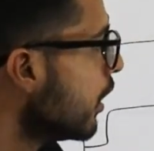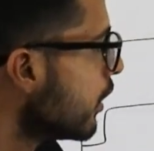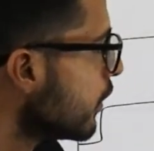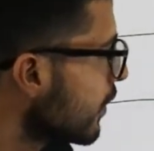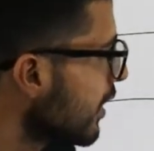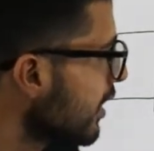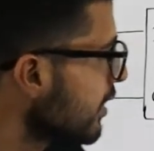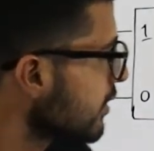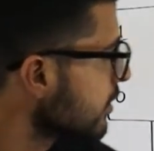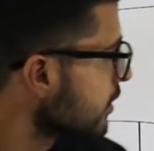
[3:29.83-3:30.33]
You
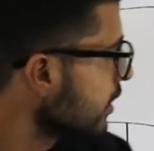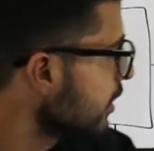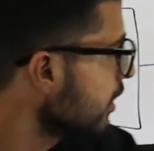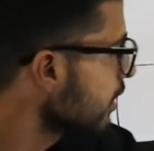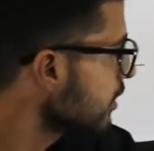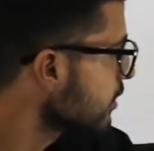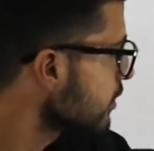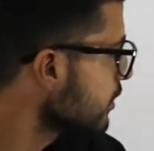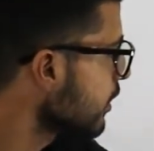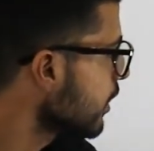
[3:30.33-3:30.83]
can see it
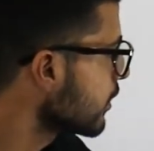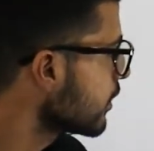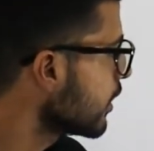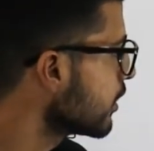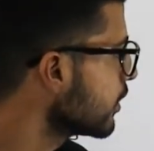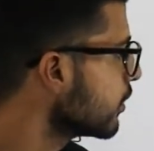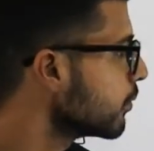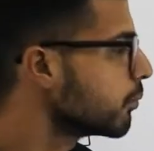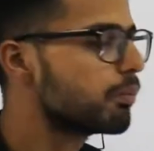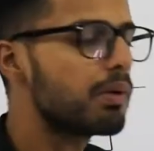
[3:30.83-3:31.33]
is
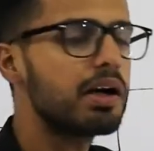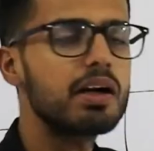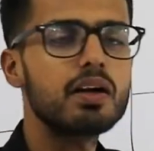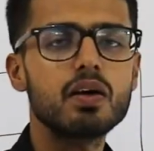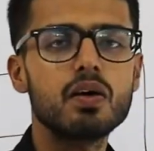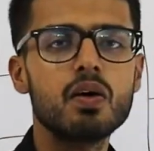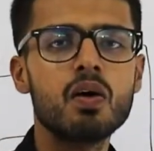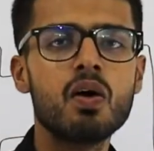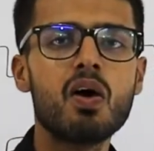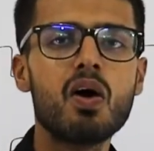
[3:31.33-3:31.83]
nothing
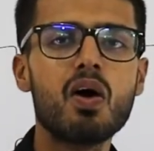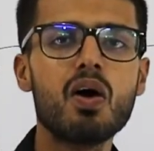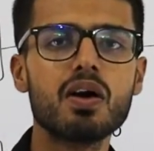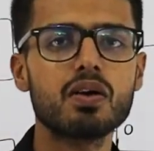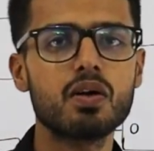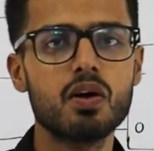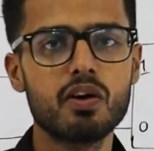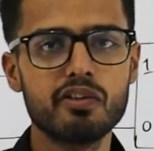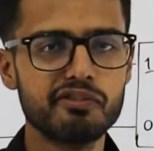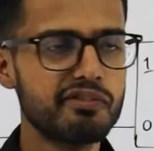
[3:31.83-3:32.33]
but
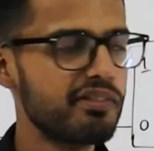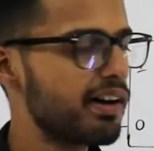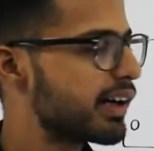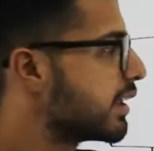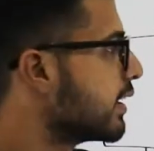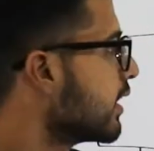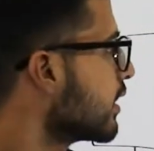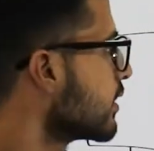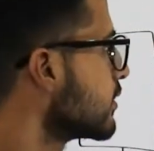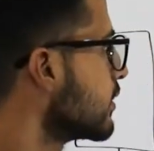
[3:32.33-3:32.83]
OR of Y
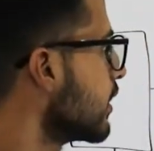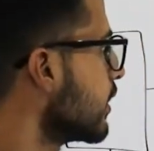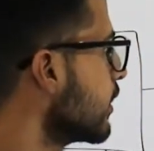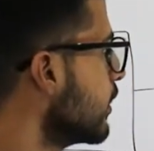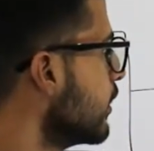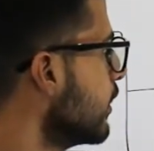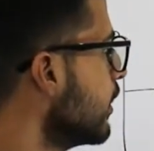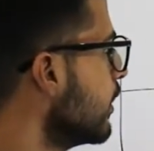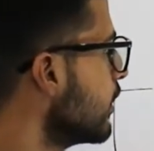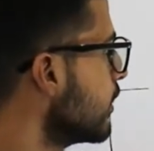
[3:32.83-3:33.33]
and Z.
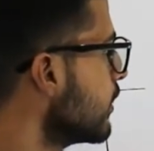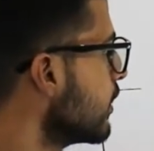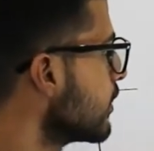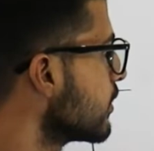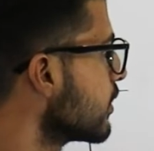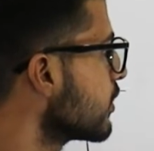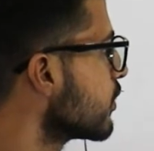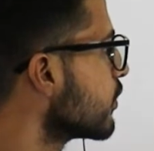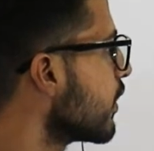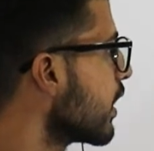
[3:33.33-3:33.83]
This
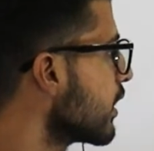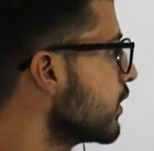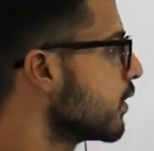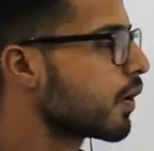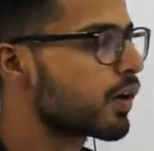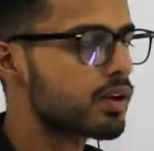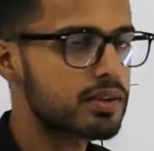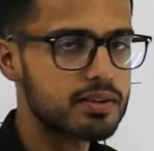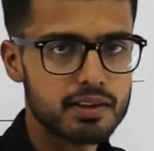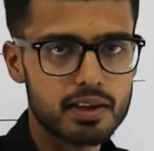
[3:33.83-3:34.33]
is Y
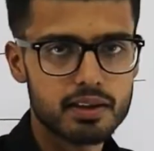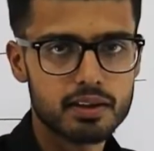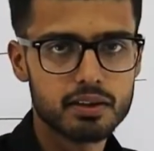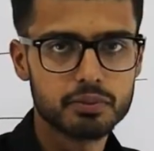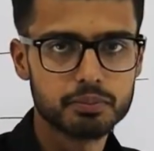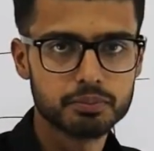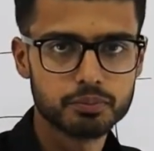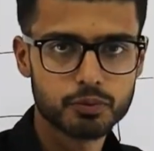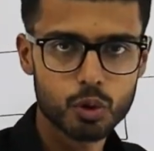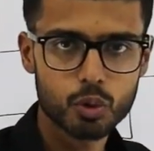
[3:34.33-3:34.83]
or Z.
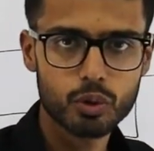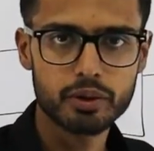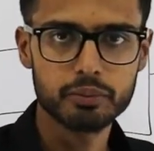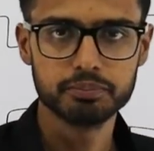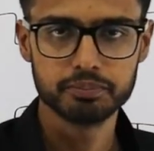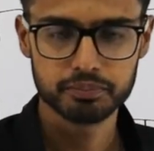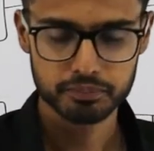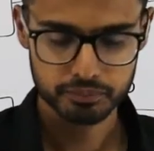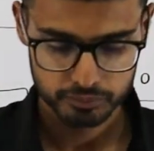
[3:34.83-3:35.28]
Okay.